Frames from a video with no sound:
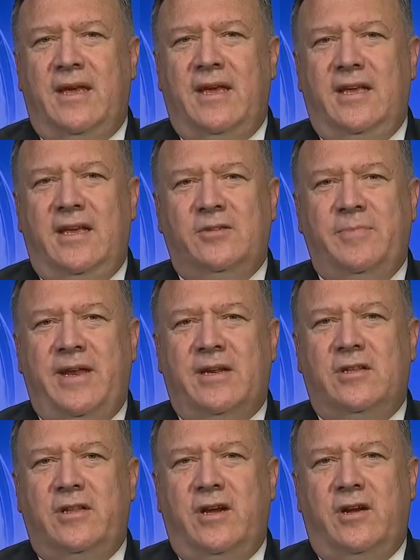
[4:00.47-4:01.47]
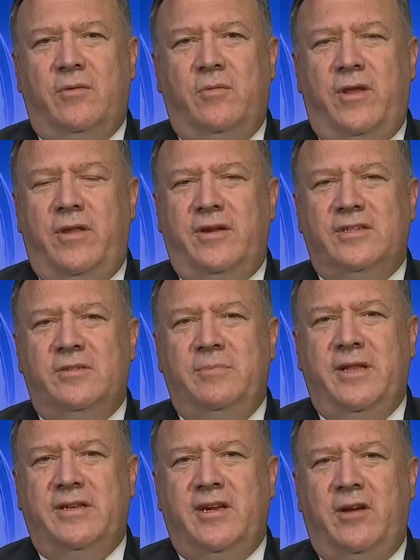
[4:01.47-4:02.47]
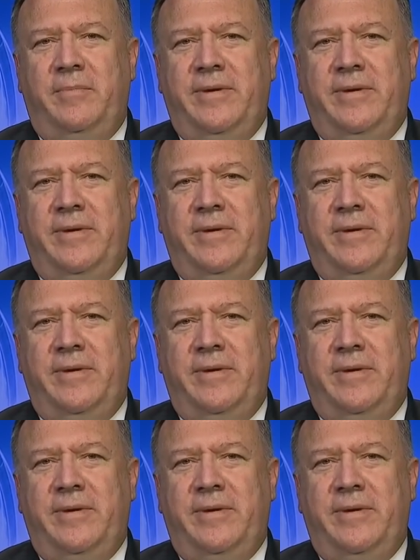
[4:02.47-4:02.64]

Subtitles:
He's made it clear, whether it's his military